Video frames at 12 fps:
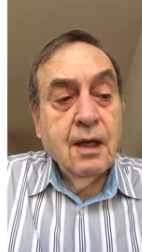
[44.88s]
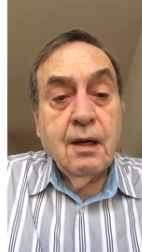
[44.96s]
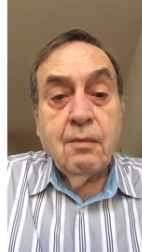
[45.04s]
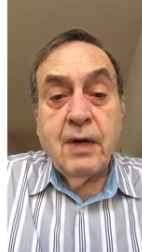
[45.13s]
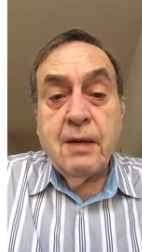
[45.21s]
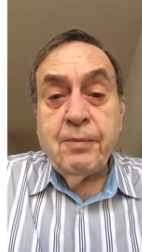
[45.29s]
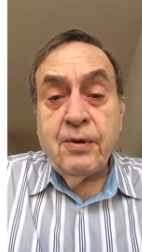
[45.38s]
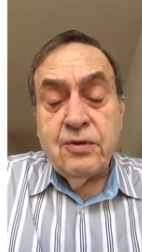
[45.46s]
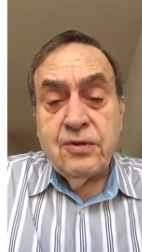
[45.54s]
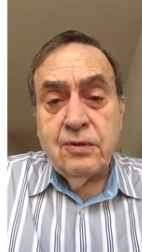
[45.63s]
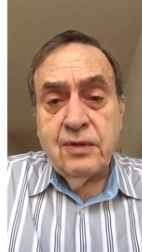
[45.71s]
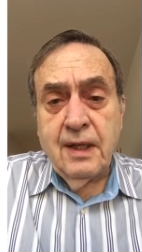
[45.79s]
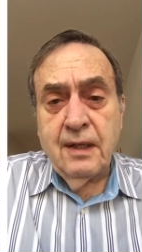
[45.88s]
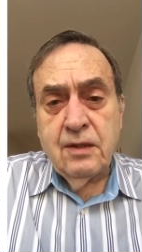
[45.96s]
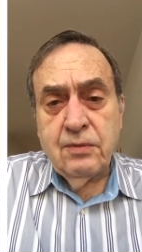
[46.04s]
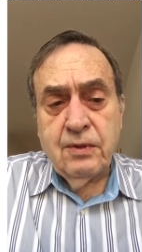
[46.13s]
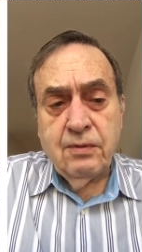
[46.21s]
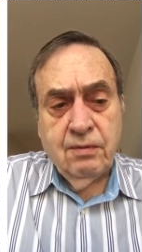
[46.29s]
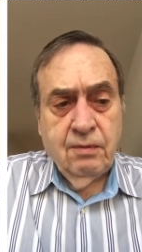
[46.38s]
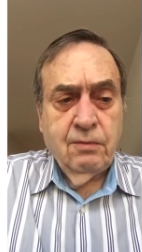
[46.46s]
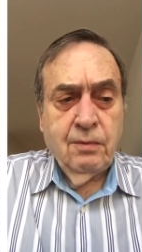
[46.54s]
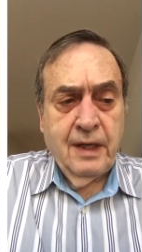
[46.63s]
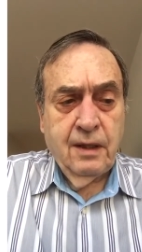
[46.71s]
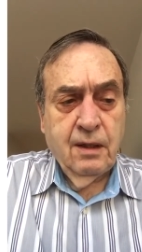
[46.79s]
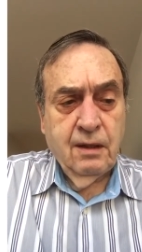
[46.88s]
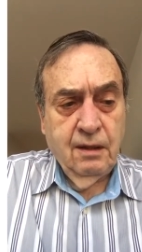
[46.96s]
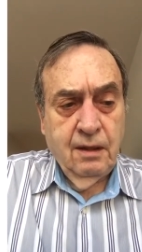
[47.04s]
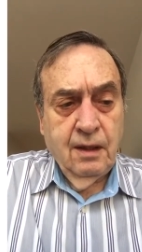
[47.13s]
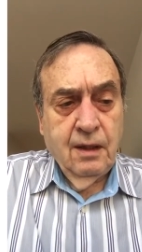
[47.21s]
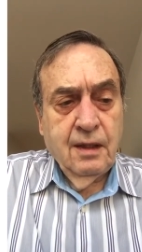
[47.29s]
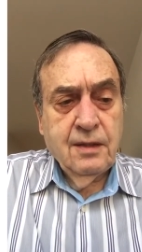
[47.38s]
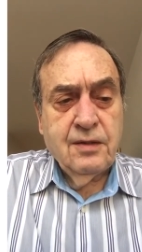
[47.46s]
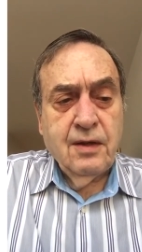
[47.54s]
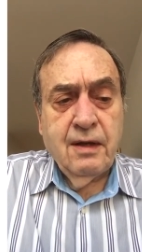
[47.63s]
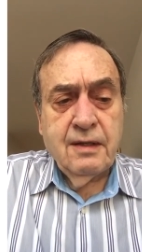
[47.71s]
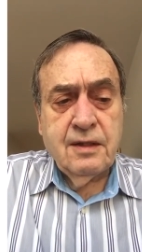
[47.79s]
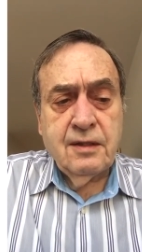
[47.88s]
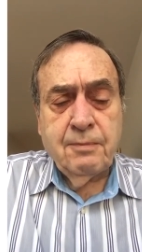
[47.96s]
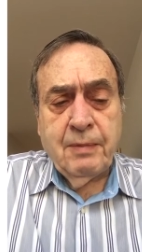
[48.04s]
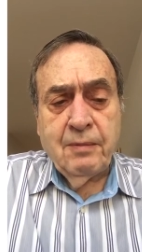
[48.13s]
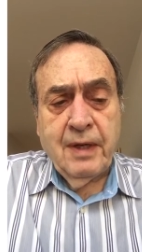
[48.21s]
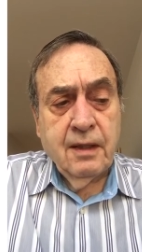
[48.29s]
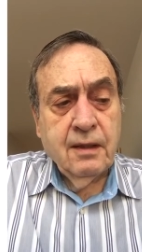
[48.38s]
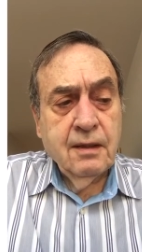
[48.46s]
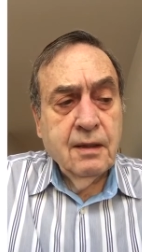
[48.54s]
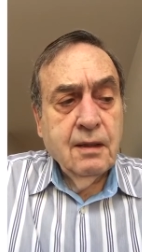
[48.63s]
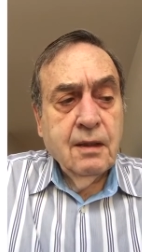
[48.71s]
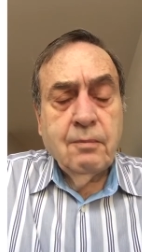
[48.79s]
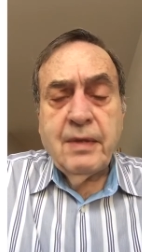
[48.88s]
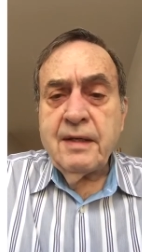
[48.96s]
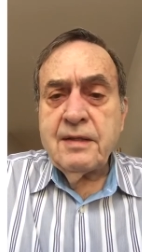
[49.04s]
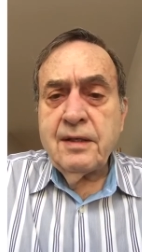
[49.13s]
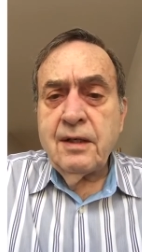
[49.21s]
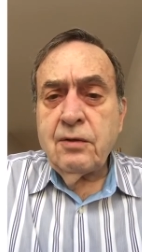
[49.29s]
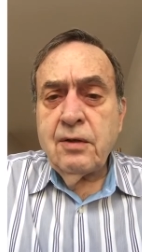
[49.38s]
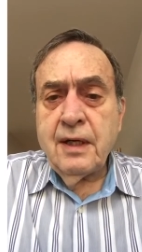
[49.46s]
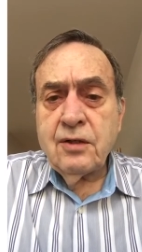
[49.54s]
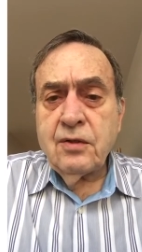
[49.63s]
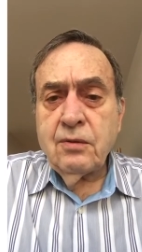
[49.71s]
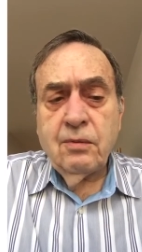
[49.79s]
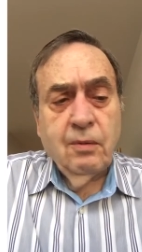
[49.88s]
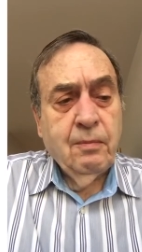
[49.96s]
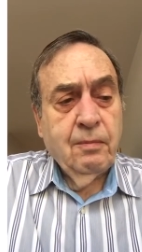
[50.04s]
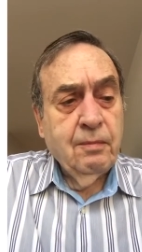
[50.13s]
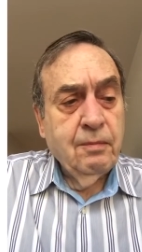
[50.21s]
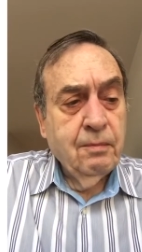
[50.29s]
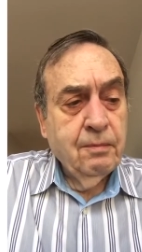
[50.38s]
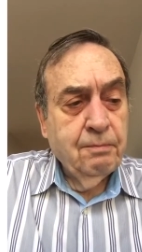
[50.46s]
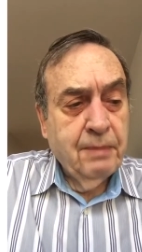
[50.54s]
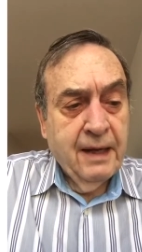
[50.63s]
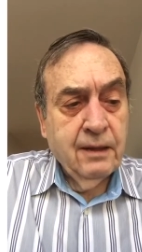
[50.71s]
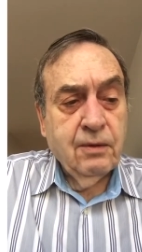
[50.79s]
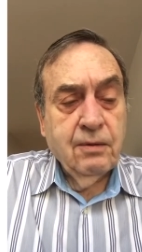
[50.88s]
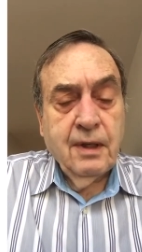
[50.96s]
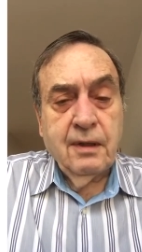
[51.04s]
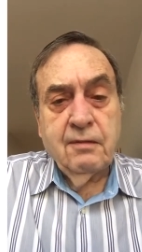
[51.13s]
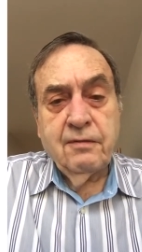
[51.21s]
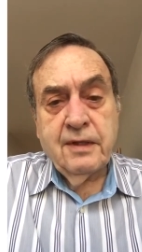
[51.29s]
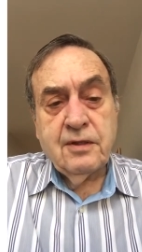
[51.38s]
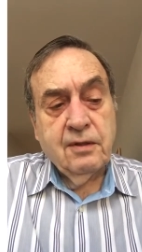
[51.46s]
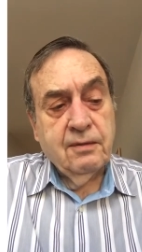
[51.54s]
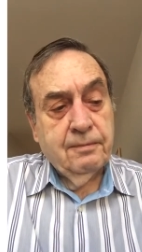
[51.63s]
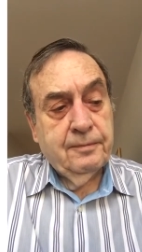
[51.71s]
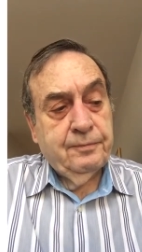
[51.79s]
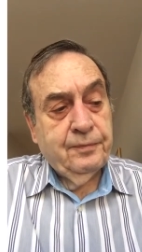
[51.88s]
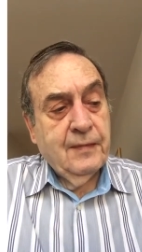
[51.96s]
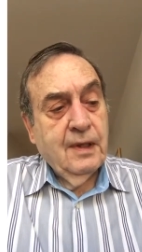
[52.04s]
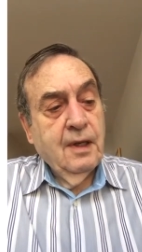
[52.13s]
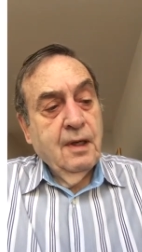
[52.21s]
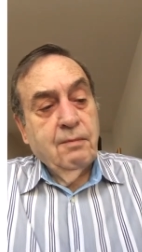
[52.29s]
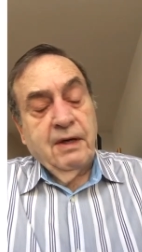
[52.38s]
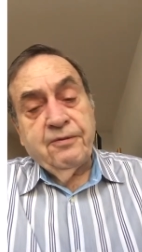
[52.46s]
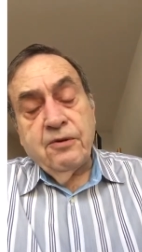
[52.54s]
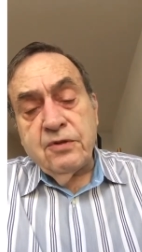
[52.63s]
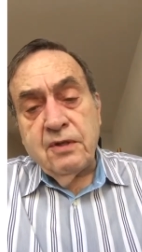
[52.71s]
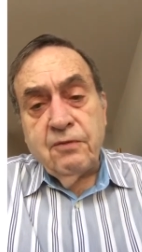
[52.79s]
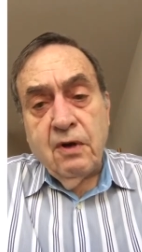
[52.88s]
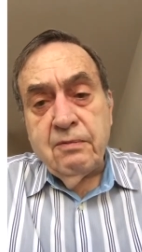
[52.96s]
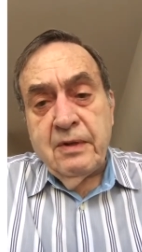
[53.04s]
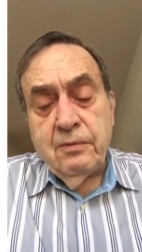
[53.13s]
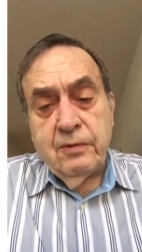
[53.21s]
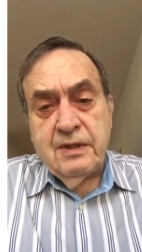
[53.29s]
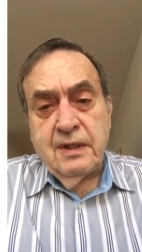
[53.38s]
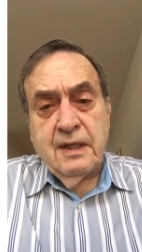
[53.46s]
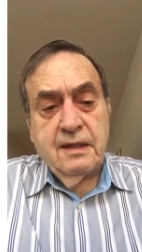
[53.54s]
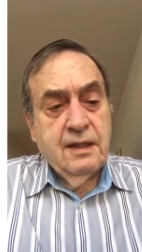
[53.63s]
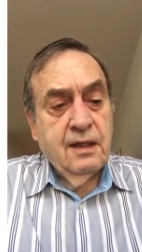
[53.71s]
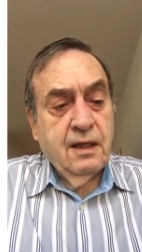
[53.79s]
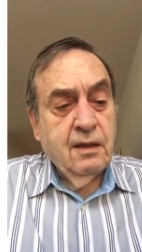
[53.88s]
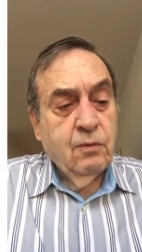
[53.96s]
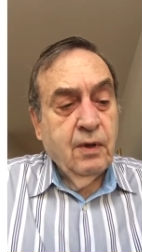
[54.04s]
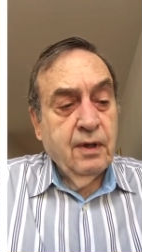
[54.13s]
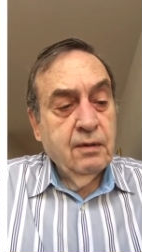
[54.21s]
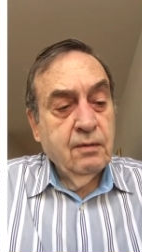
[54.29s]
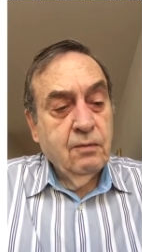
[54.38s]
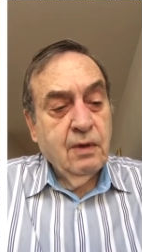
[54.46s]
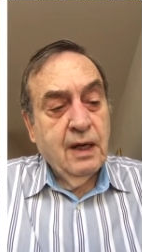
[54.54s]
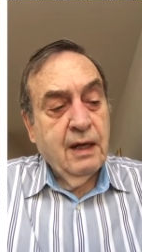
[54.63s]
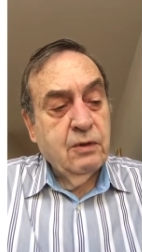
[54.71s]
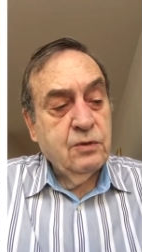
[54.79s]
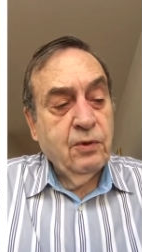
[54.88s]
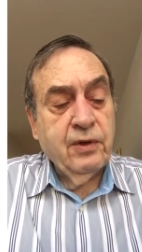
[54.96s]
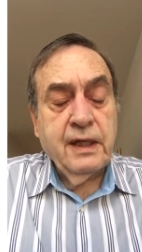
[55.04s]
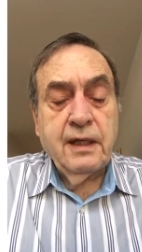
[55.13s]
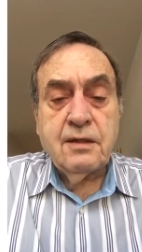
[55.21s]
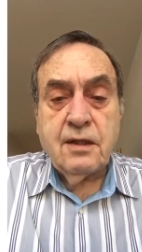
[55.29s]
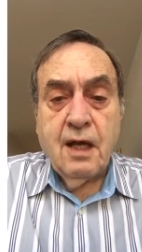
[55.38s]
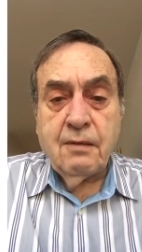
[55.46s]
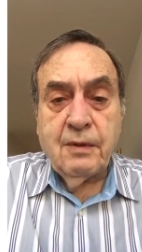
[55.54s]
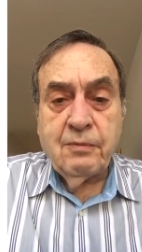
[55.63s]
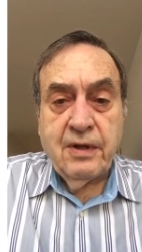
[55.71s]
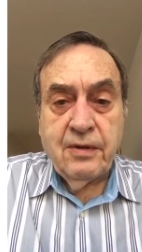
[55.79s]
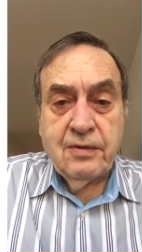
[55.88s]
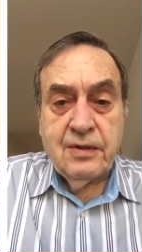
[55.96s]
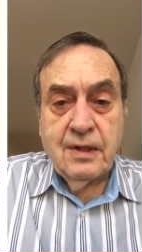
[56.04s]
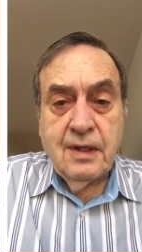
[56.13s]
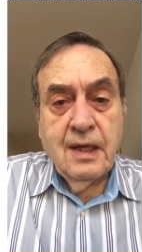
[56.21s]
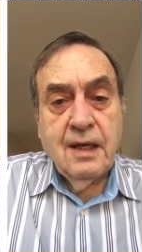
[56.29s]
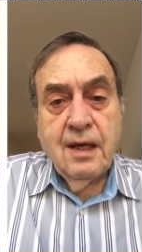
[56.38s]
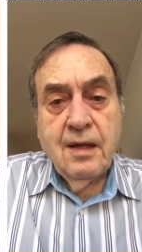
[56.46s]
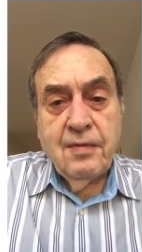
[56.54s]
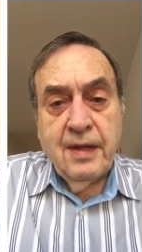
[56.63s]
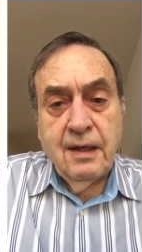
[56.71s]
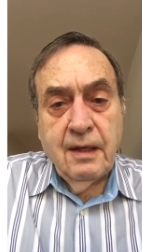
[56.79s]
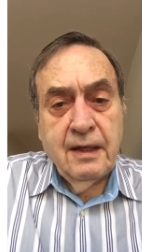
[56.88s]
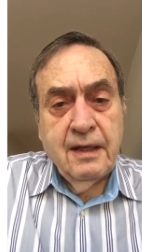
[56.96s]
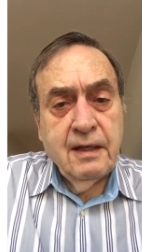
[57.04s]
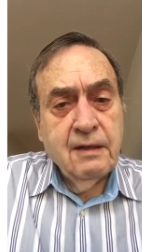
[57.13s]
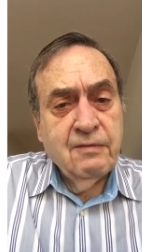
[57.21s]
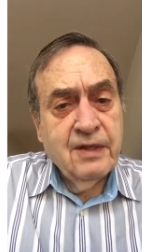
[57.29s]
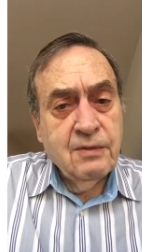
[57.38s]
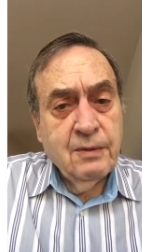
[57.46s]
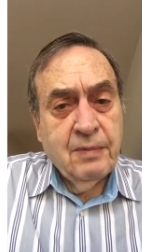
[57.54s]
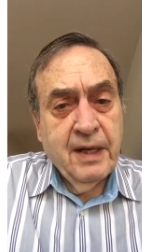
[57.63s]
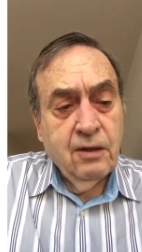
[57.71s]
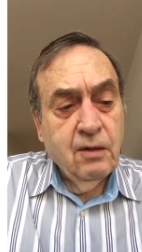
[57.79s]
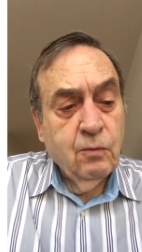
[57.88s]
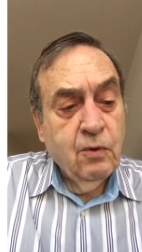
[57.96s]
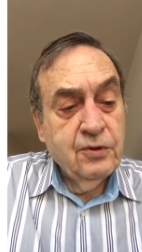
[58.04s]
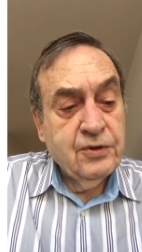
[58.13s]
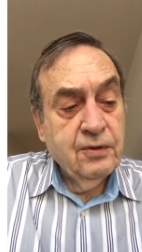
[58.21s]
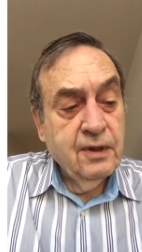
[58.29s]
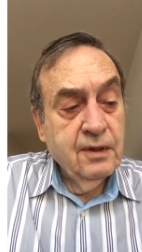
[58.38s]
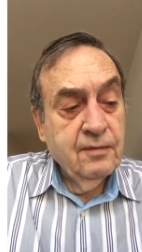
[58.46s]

My personal dealings with Romania is not as a diplomat, but as an international banker and investor. My first involvement was in 1981 while I was working at Salomon Brothers, then a leading investment bank on Wall Street.